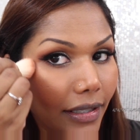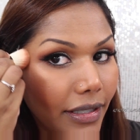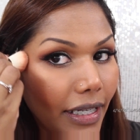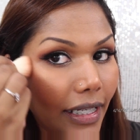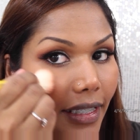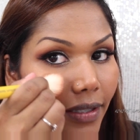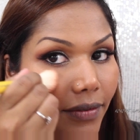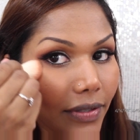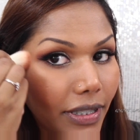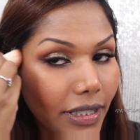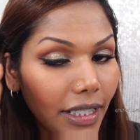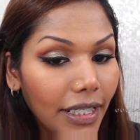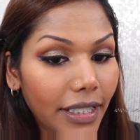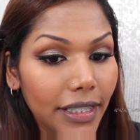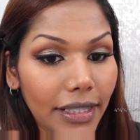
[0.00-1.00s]
Really gives
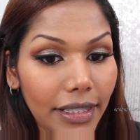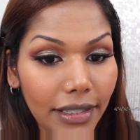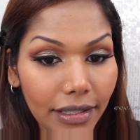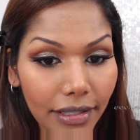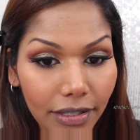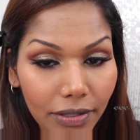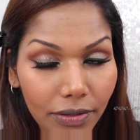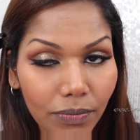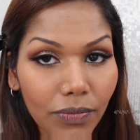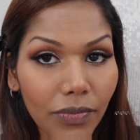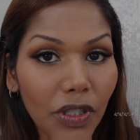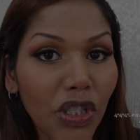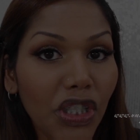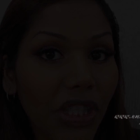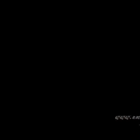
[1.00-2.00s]
a nice
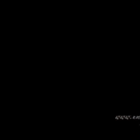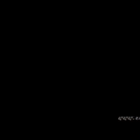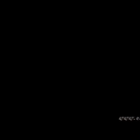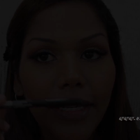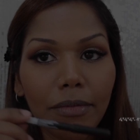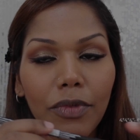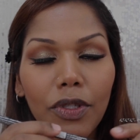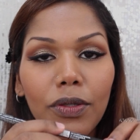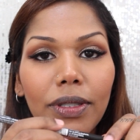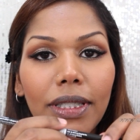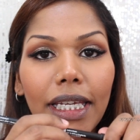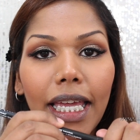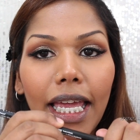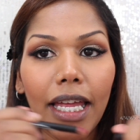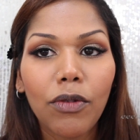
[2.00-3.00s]
sheen. Here I'm
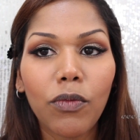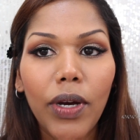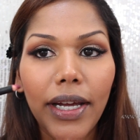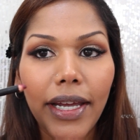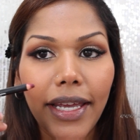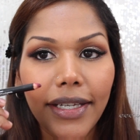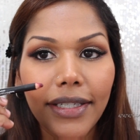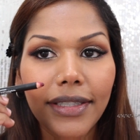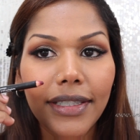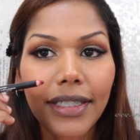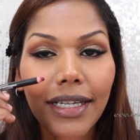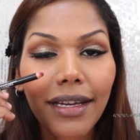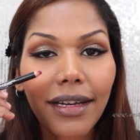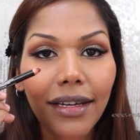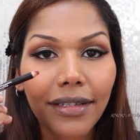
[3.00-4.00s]
using NYX
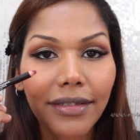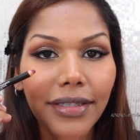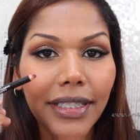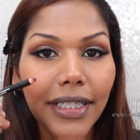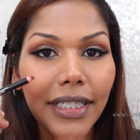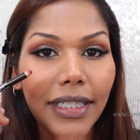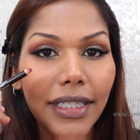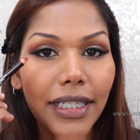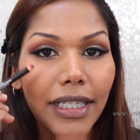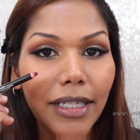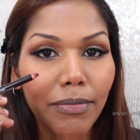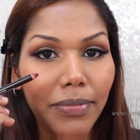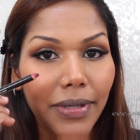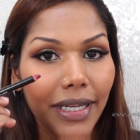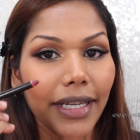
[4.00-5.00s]
Current
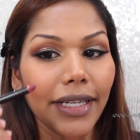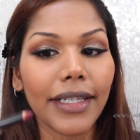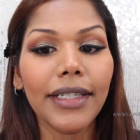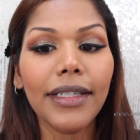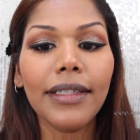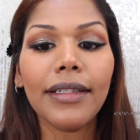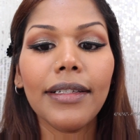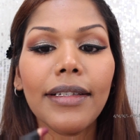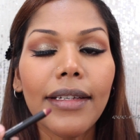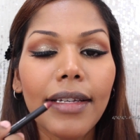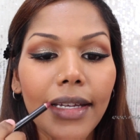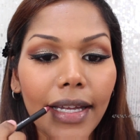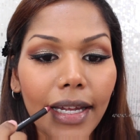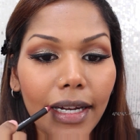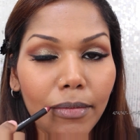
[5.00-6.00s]
Lip Liner,
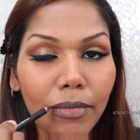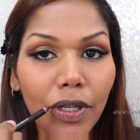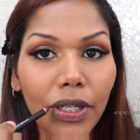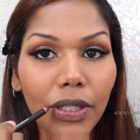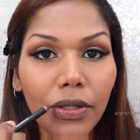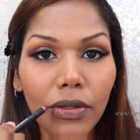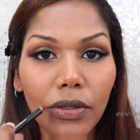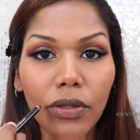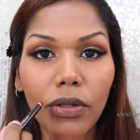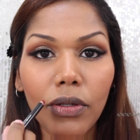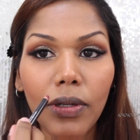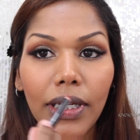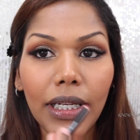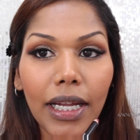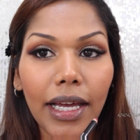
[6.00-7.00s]
and I'm going
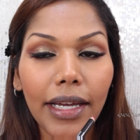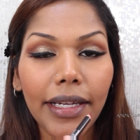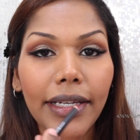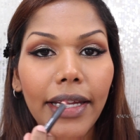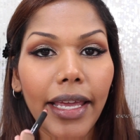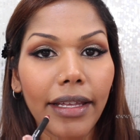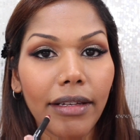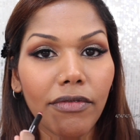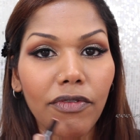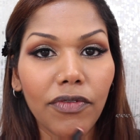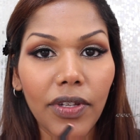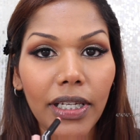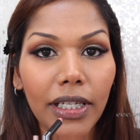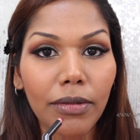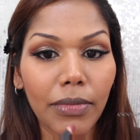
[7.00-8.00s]
to line and
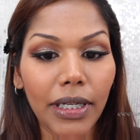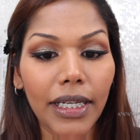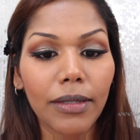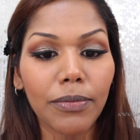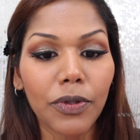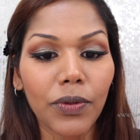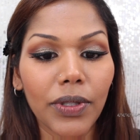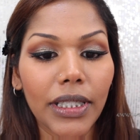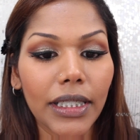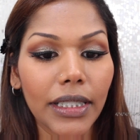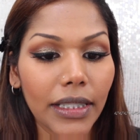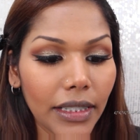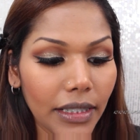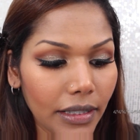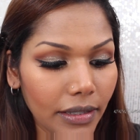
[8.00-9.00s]
fill in my lips with
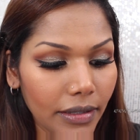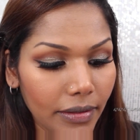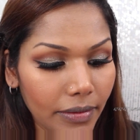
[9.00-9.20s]
this.